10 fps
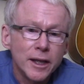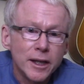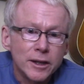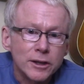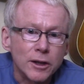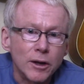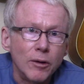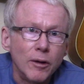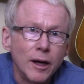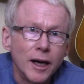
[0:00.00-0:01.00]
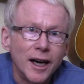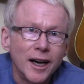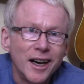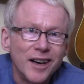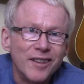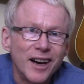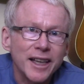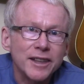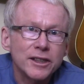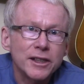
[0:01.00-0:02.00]
So I
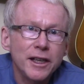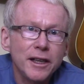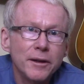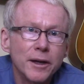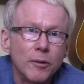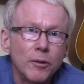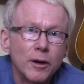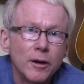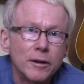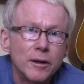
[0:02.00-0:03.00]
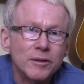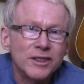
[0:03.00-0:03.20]
can see that we're